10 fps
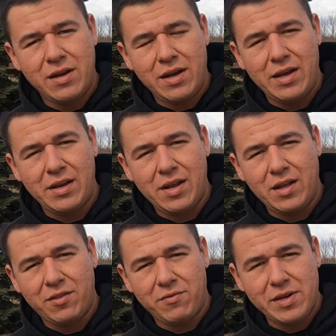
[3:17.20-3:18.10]
and
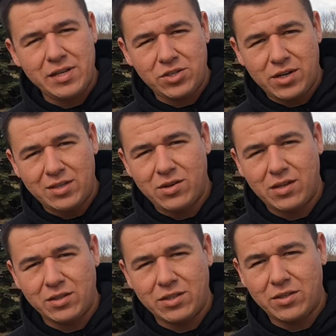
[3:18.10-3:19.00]
a three inch
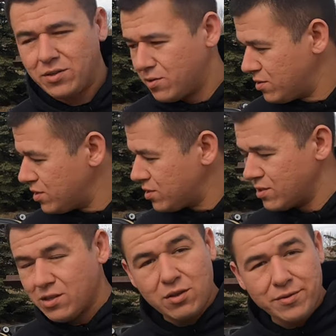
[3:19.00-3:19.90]
hydraulic cylinder. This
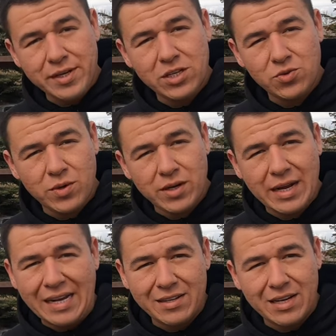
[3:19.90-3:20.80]
is the three inch
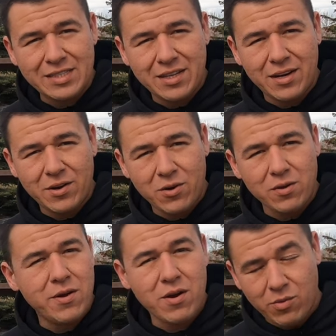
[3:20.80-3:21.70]
one. I had tested it
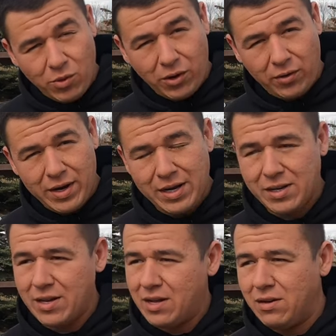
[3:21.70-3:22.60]
earlier. It worked
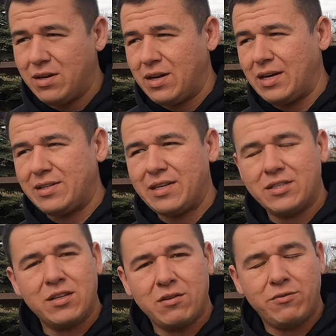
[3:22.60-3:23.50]
great. I
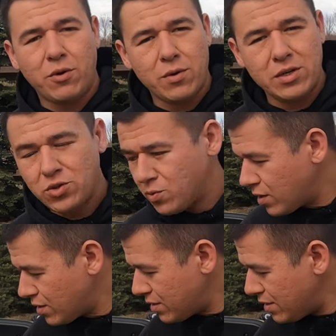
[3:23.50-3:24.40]
tested the four inch
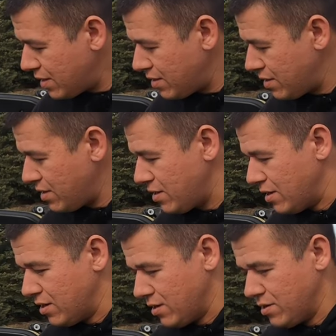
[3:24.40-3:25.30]
one and the,
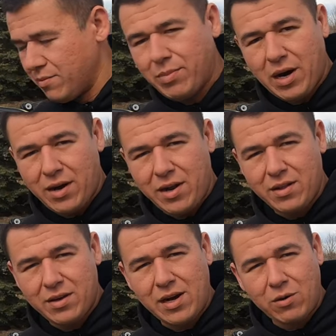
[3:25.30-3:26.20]
uh, the body,
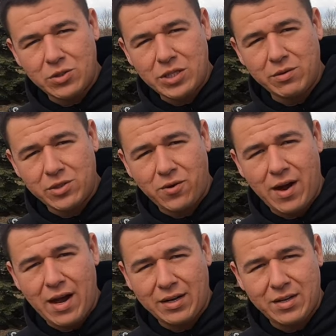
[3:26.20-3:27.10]
the housing was
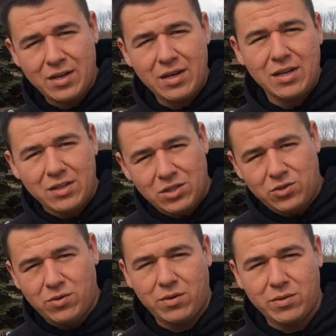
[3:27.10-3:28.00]
cracked.
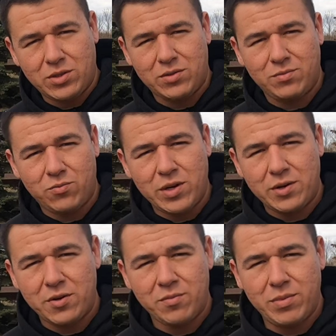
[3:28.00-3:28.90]
So it was
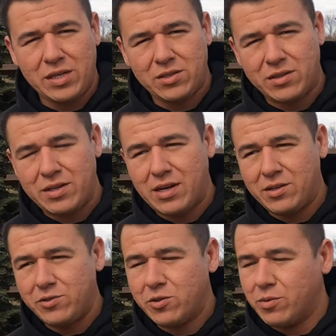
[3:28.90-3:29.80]
rendered basically
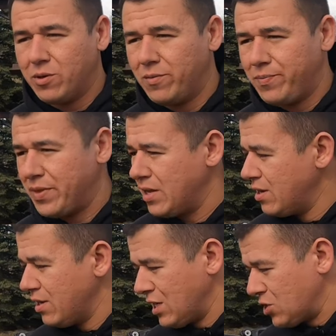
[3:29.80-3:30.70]
non-usable.
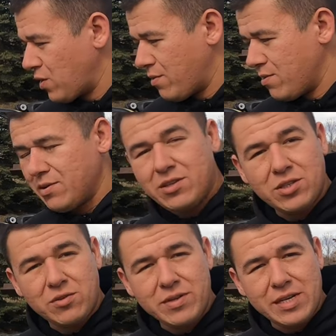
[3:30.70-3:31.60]
So I went with
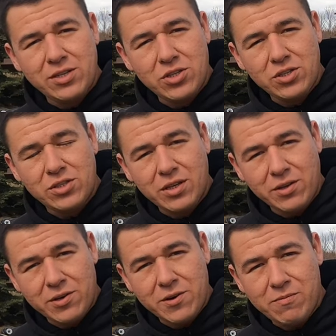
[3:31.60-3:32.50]
this three inch
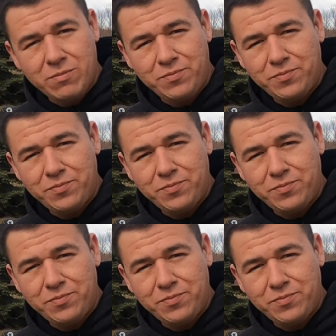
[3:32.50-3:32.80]
cylinder